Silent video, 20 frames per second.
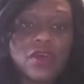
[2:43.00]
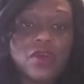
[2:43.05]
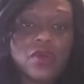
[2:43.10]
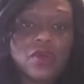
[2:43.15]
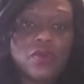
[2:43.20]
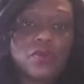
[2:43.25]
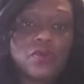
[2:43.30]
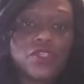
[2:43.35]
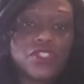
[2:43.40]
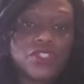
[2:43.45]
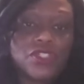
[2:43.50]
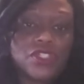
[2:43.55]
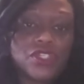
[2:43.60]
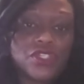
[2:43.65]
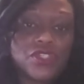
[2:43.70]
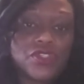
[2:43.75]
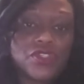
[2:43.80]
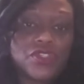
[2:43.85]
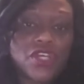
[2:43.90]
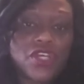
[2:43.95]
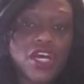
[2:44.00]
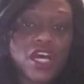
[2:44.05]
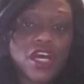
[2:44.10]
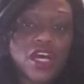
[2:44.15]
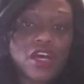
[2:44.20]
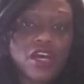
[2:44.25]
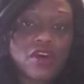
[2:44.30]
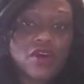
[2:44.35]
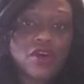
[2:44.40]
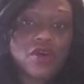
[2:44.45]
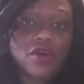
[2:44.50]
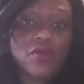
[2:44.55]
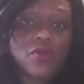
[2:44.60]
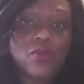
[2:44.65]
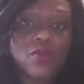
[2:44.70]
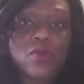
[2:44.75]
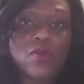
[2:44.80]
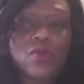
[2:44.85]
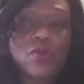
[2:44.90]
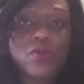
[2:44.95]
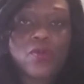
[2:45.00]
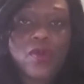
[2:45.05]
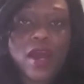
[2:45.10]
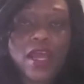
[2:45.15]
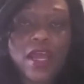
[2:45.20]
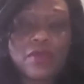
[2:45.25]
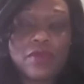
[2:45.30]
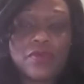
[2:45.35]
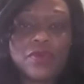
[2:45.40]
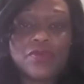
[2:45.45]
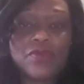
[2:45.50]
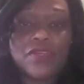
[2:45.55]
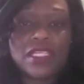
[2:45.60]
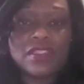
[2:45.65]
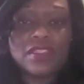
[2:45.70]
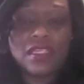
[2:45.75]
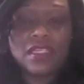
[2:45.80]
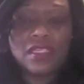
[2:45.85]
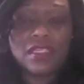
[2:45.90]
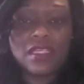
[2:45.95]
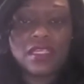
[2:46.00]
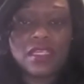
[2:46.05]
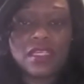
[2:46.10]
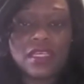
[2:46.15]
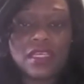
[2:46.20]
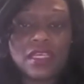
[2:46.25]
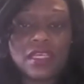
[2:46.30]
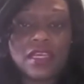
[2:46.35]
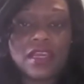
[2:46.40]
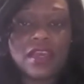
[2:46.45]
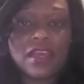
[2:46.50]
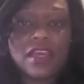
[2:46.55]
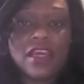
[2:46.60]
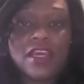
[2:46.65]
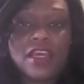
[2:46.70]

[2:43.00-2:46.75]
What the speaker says: which is why we recently